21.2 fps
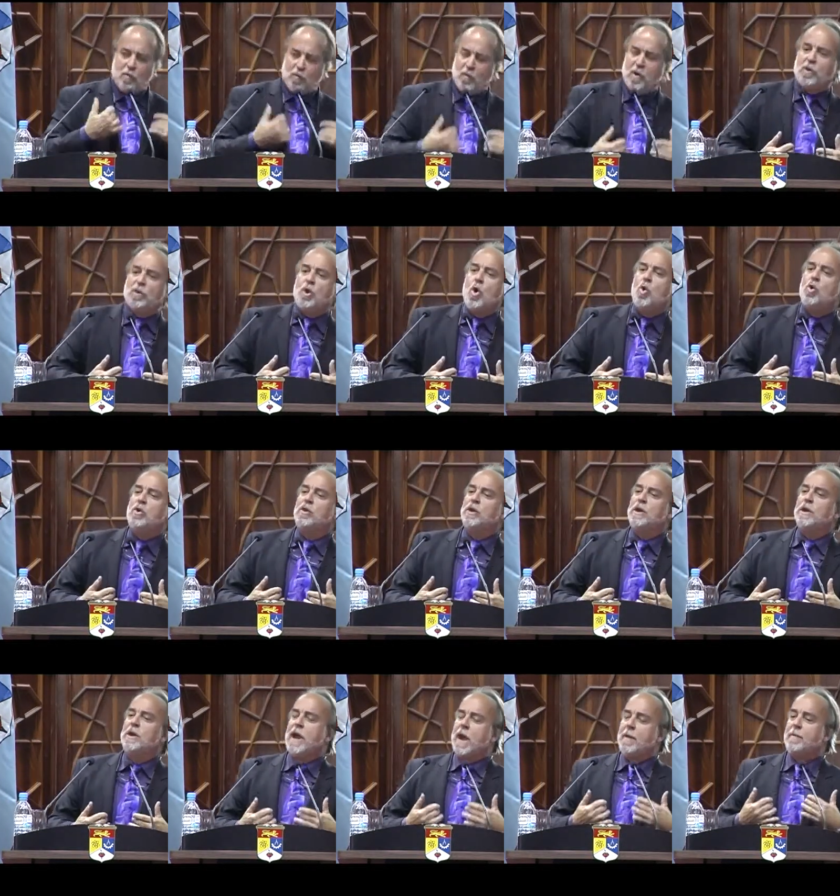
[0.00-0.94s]

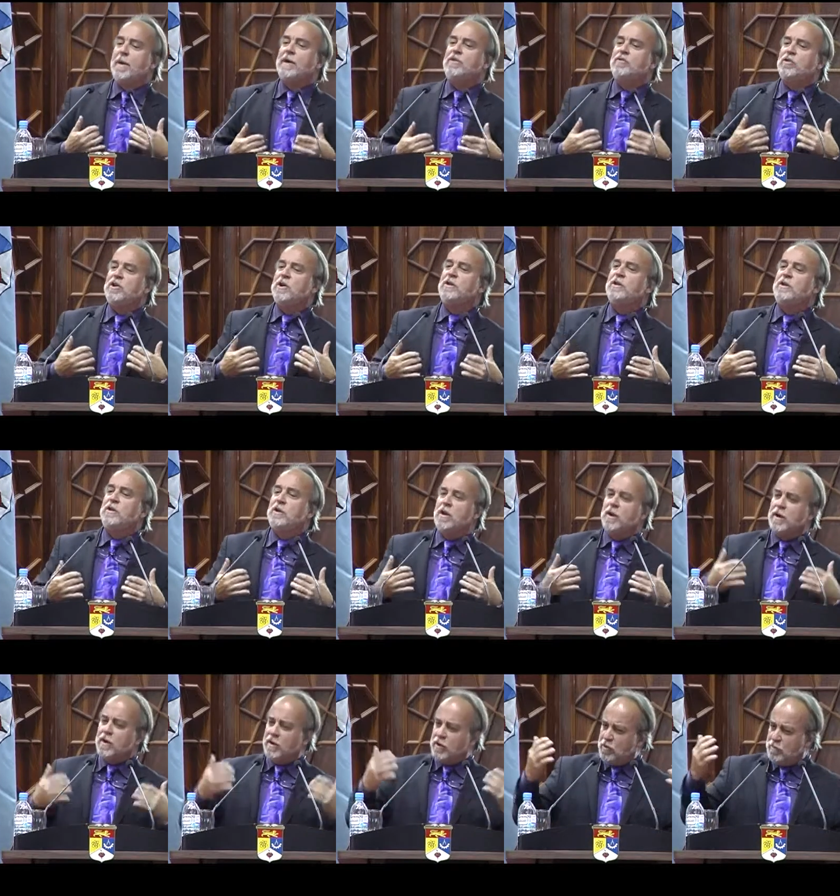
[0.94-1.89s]
Locally, MIT,
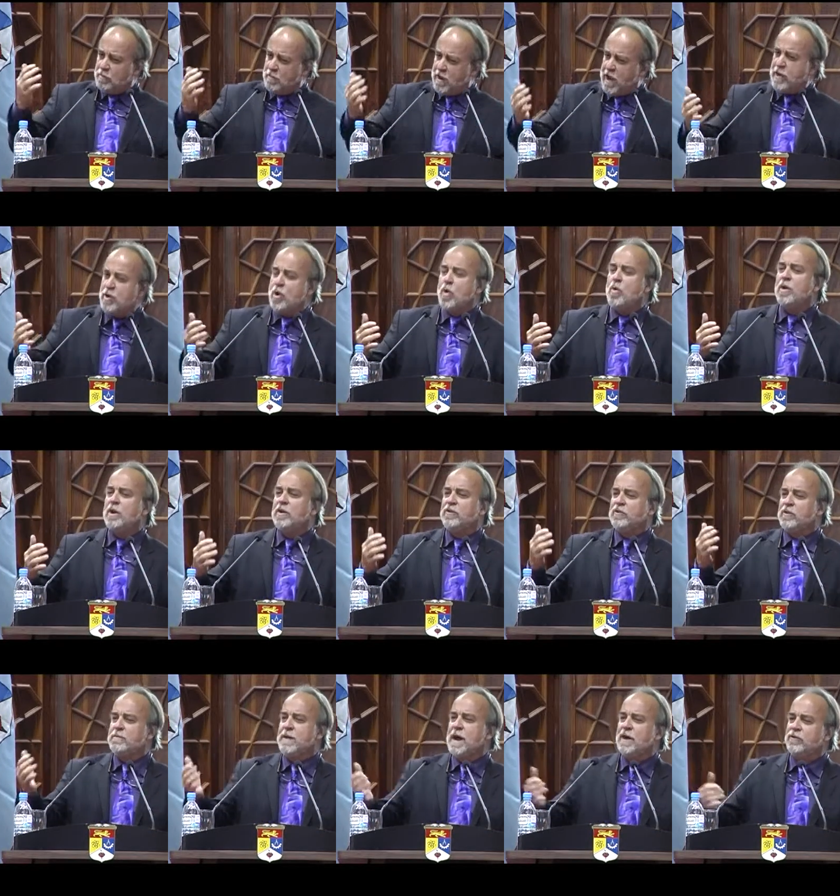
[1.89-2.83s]
you may know it as
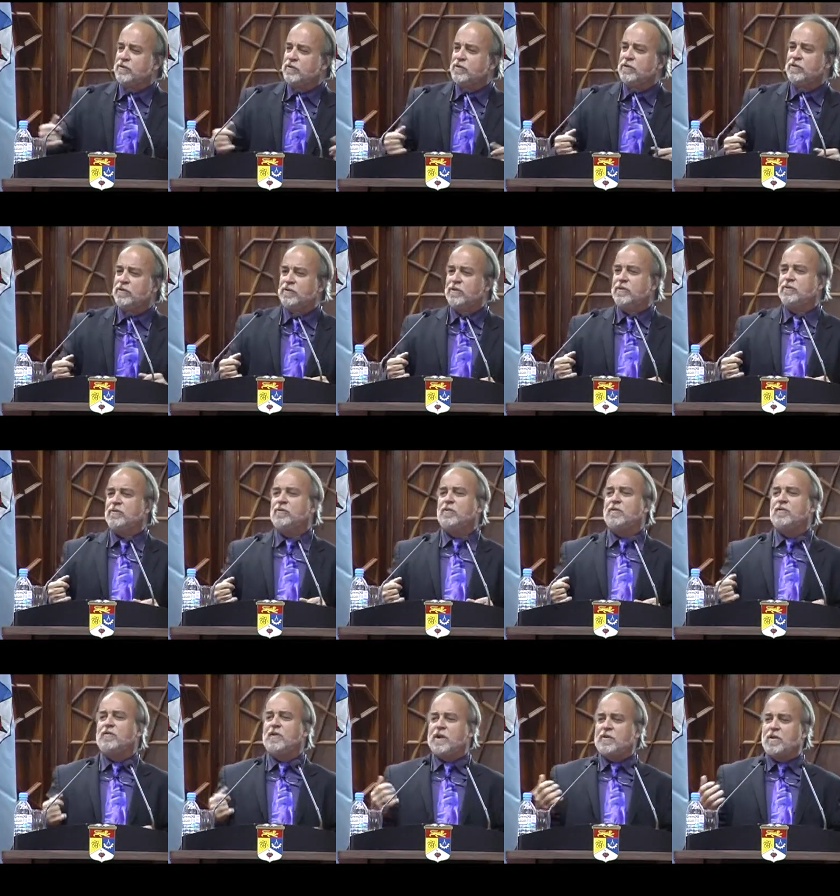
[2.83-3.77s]
the Massachusetts
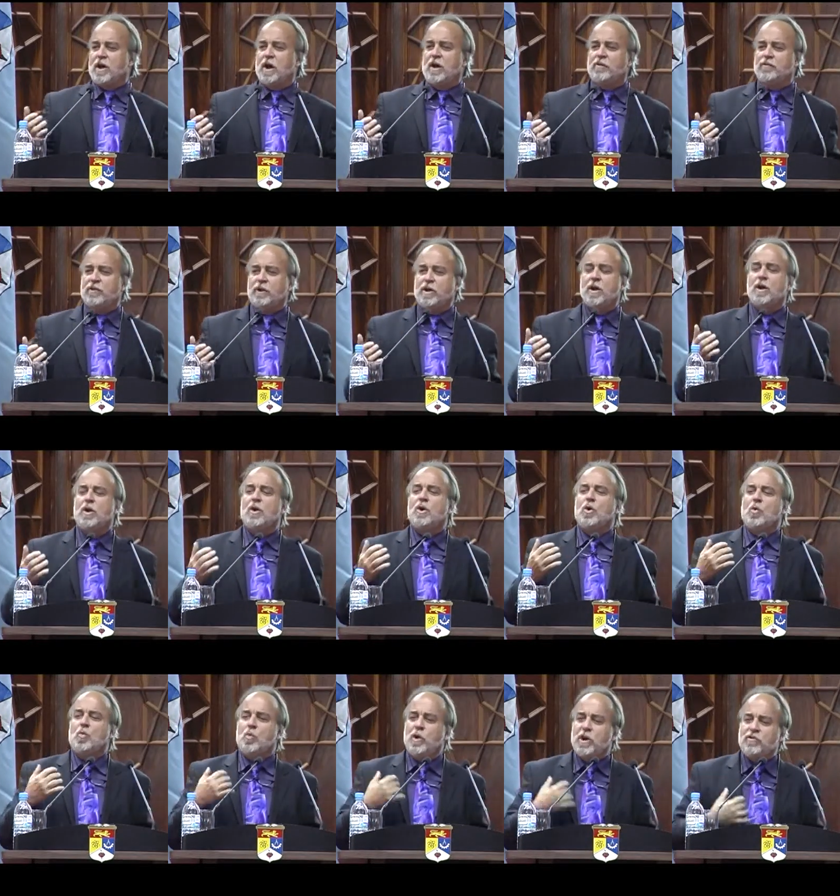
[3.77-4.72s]
Institute of Technology.
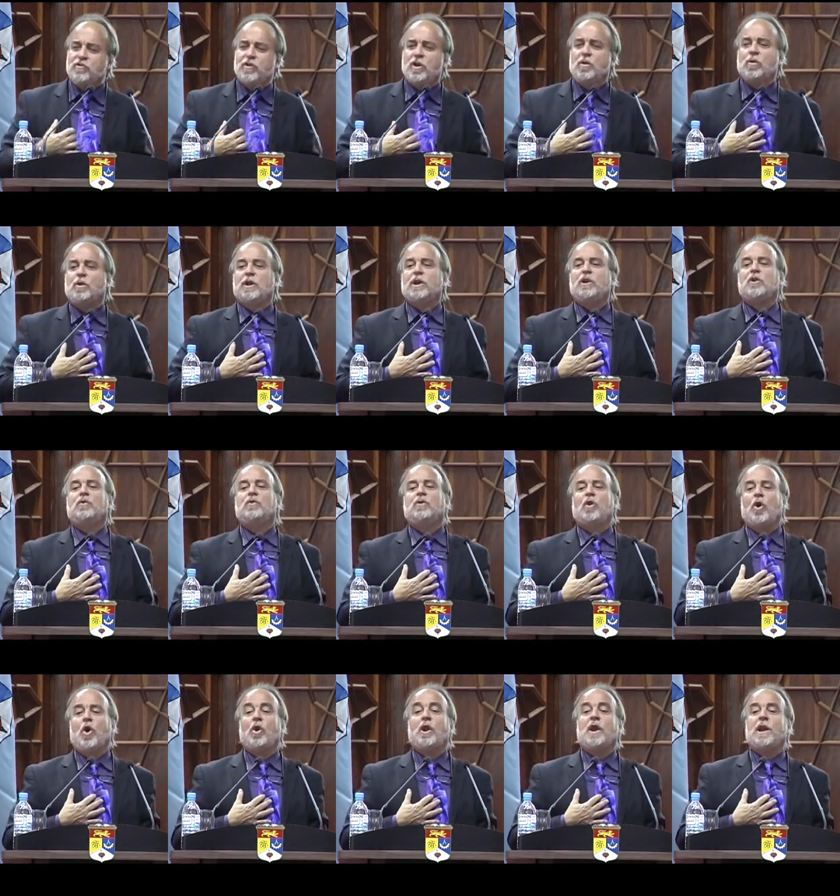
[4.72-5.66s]
We generally
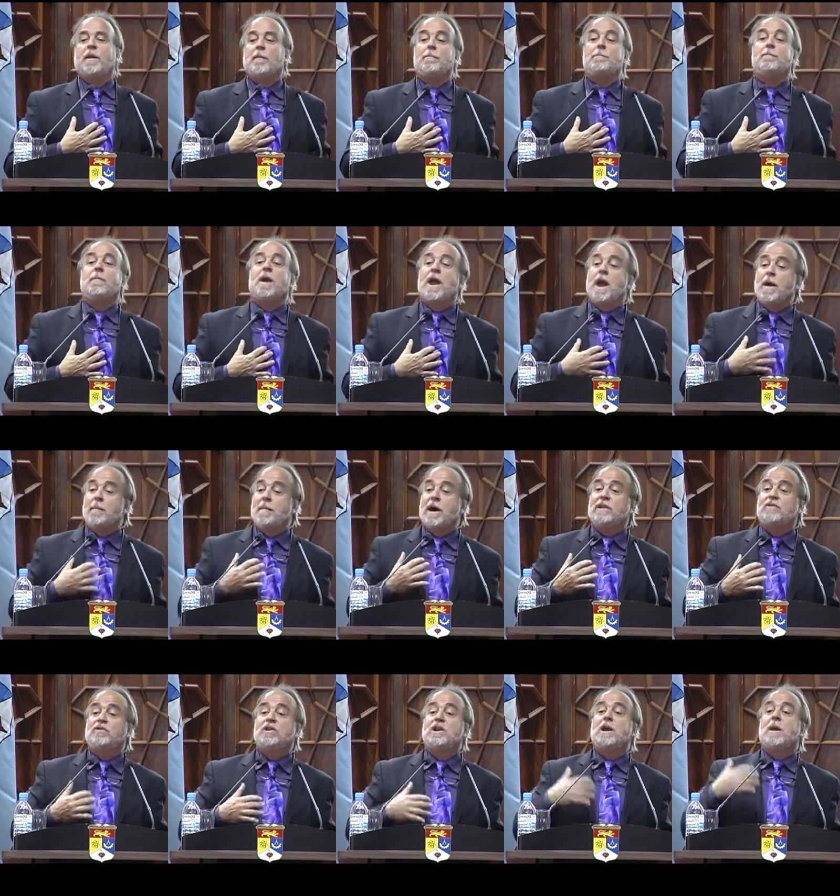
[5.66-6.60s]
call it
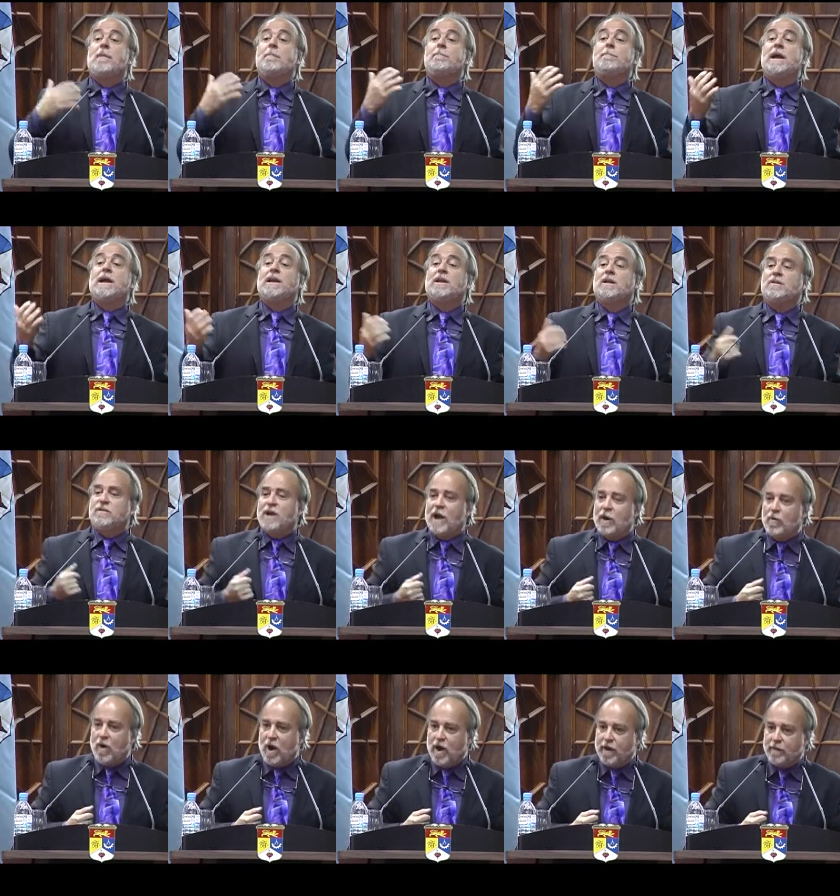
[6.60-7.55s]
MIT Made in
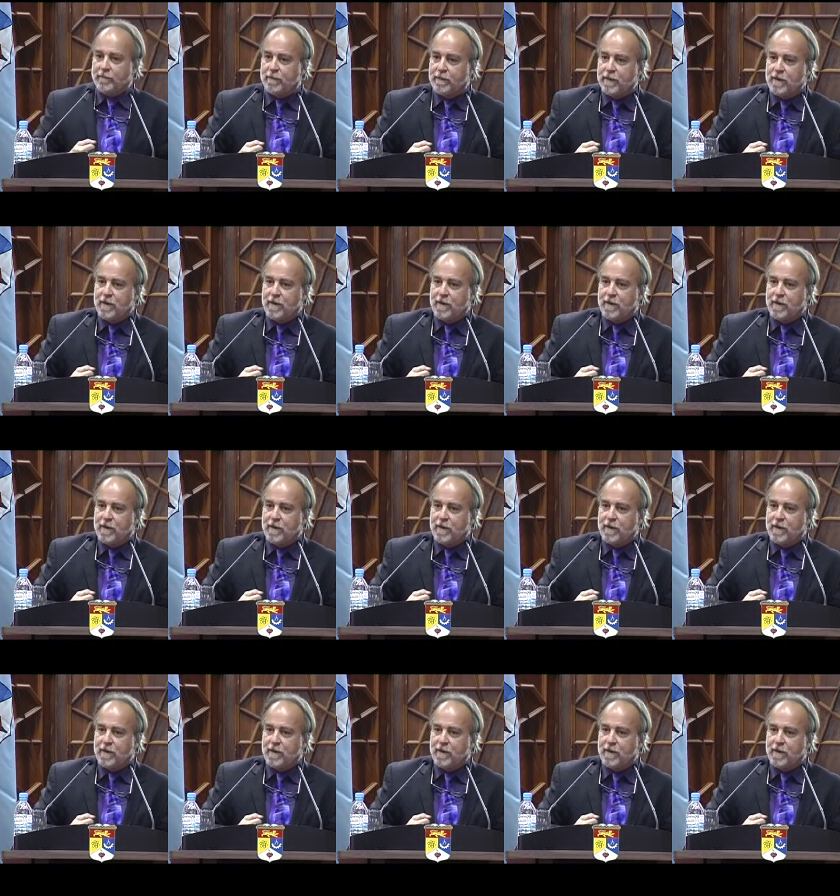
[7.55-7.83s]
Taiwan.